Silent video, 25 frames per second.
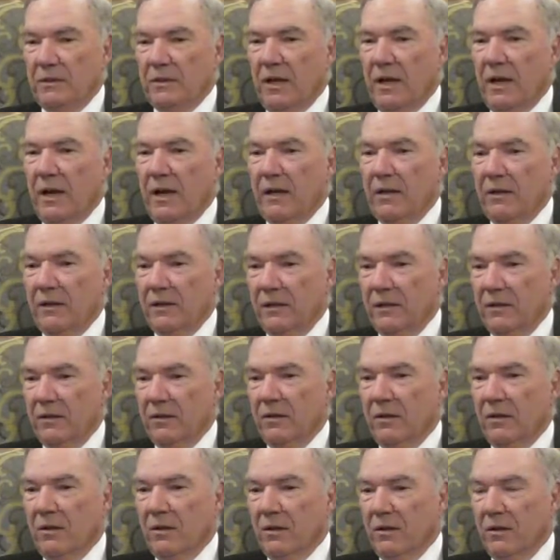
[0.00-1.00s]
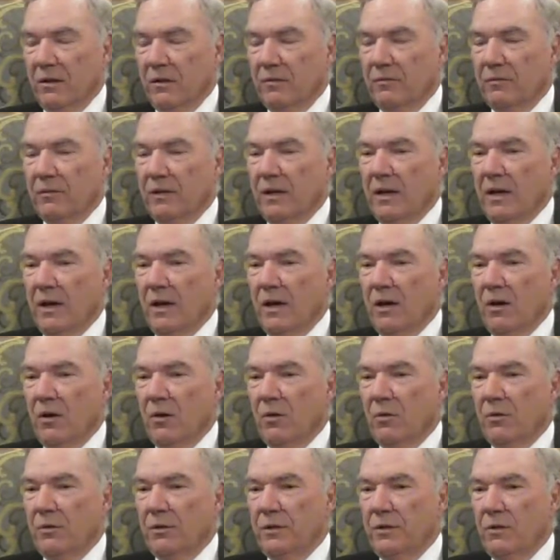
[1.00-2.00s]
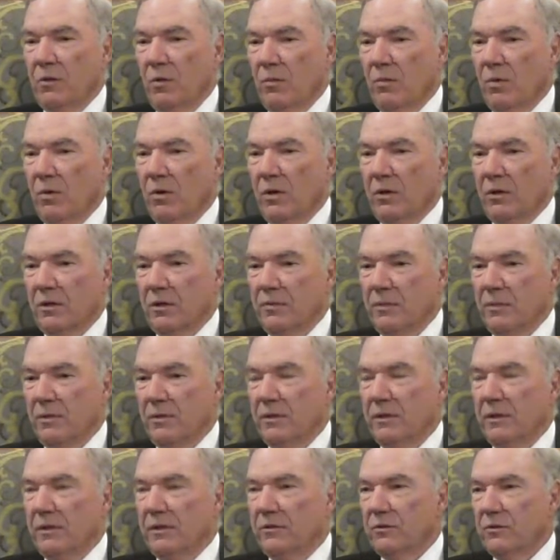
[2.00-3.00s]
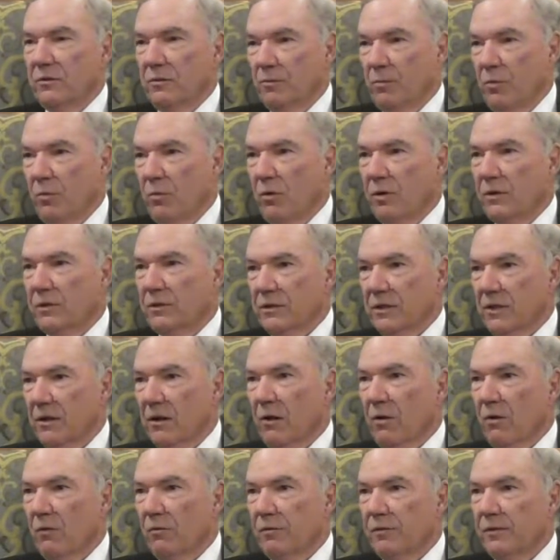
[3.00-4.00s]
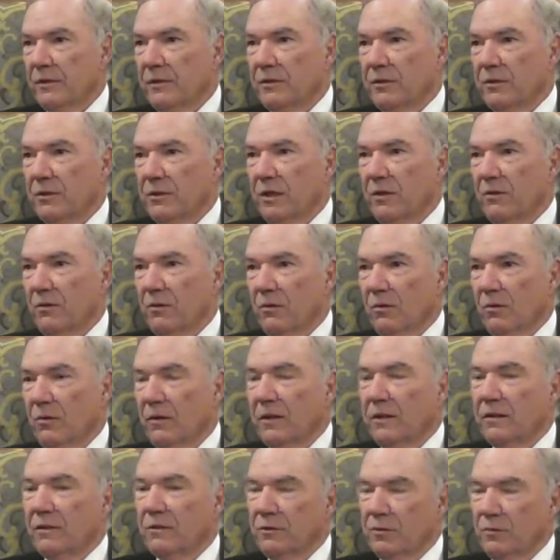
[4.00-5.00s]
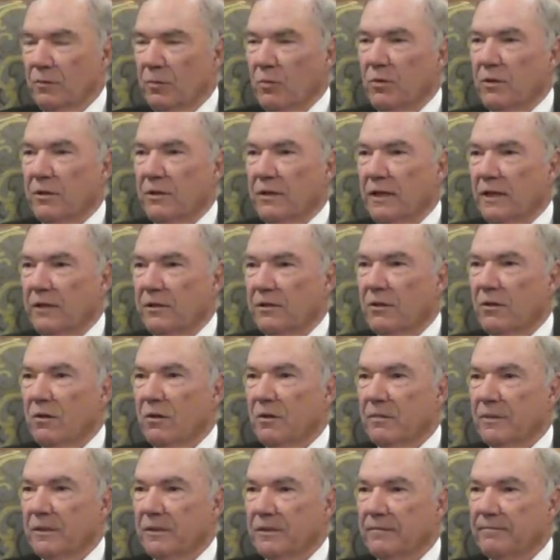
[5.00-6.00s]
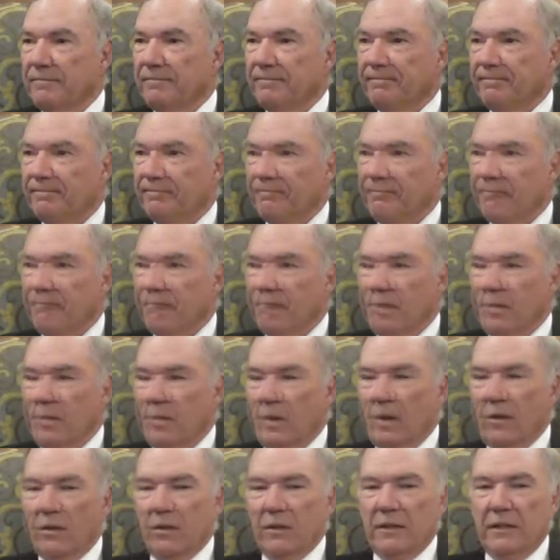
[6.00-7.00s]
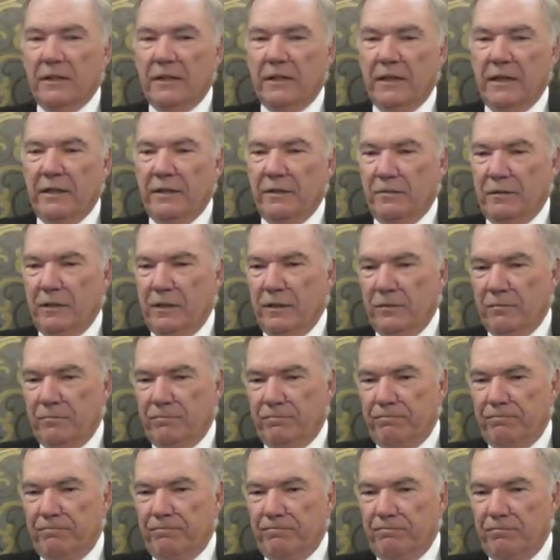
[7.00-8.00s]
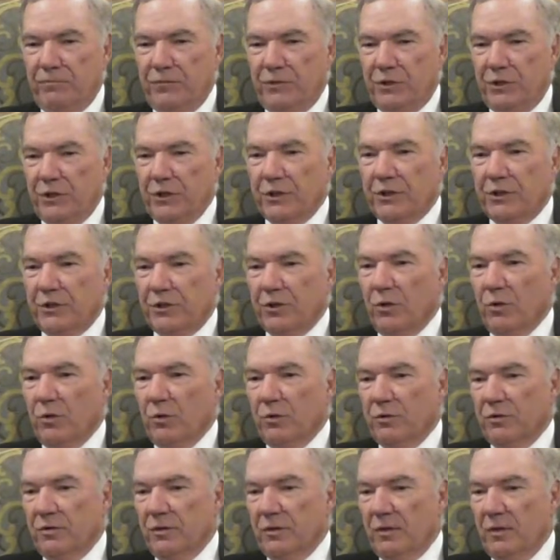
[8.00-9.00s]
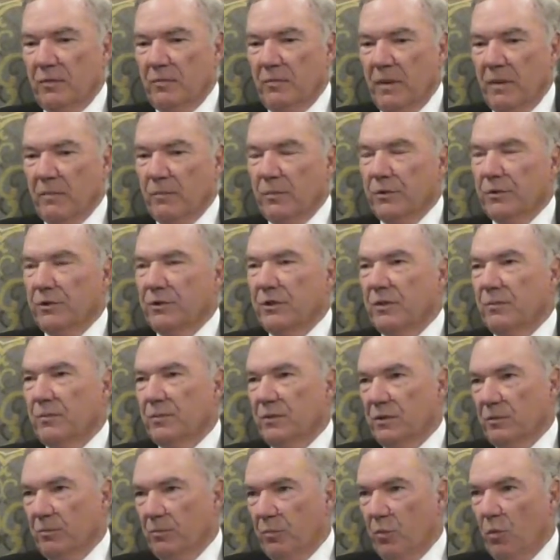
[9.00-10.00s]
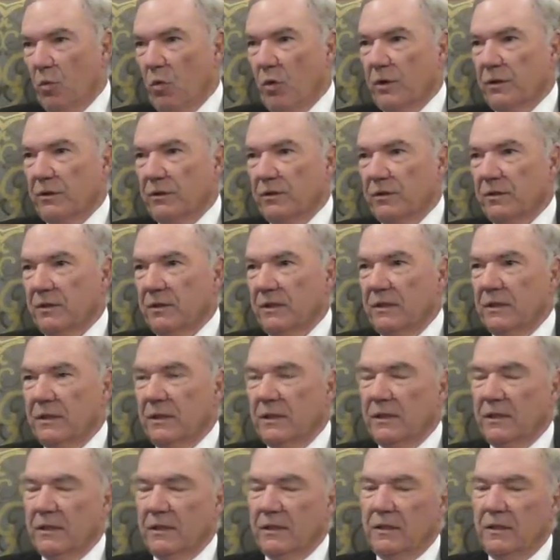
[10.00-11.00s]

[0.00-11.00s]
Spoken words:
highly of how the Omaha community supports golf in general and supported that tournament. Well, it just shows that the membership supports the